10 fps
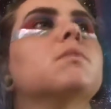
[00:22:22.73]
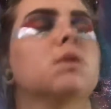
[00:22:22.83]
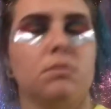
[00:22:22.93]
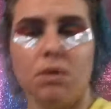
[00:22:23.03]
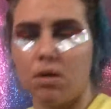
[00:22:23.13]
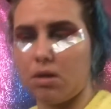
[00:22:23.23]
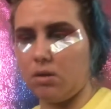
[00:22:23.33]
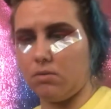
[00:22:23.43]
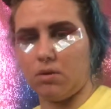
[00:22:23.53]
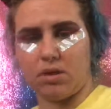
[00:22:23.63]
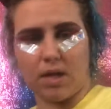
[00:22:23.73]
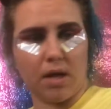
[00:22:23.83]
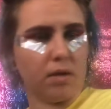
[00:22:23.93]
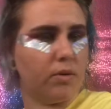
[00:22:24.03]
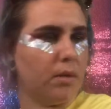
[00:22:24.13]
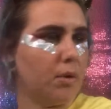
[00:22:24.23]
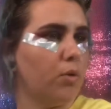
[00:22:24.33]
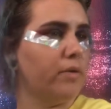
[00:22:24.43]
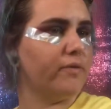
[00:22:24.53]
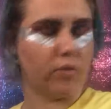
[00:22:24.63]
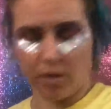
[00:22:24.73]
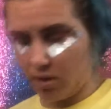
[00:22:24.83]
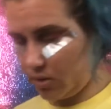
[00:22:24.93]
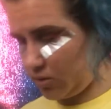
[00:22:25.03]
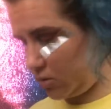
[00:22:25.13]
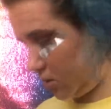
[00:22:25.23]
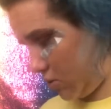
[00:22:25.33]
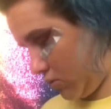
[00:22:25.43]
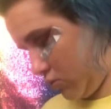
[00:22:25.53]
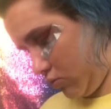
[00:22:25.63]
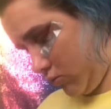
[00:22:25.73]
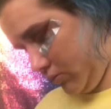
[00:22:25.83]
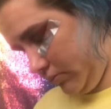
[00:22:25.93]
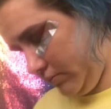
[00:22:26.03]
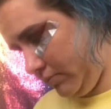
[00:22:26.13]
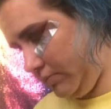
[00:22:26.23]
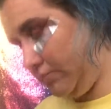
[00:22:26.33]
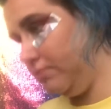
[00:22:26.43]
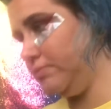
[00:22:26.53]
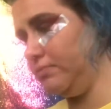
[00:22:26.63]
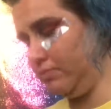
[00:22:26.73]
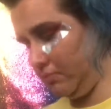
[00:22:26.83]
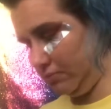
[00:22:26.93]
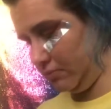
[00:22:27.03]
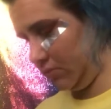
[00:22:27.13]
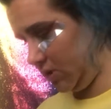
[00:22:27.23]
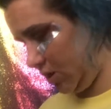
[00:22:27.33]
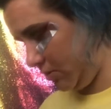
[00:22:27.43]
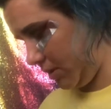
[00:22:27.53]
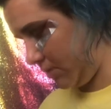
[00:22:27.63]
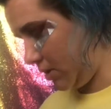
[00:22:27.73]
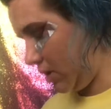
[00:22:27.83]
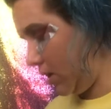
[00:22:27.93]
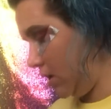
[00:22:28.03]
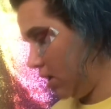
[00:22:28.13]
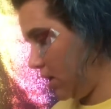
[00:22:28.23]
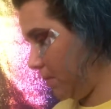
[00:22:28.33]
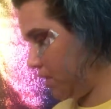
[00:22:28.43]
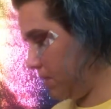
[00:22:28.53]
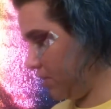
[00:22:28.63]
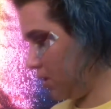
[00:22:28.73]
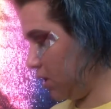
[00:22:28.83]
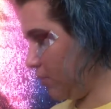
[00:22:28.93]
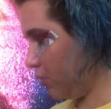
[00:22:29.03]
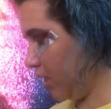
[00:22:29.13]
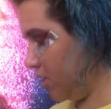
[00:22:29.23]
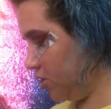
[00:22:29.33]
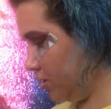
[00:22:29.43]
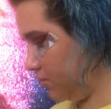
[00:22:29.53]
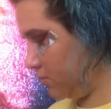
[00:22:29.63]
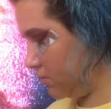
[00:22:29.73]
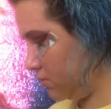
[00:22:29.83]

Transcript: I'm not getting exactly what I'm going for here, so excuse me. I'm going to dip into Liberation.